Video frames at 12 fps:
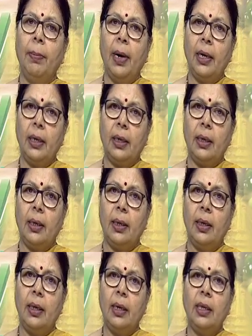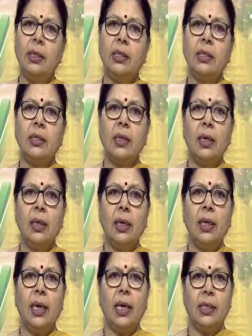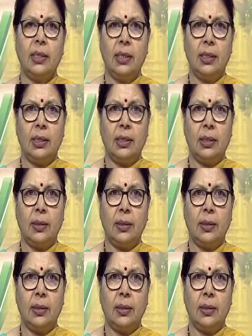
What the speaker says: But in certain cases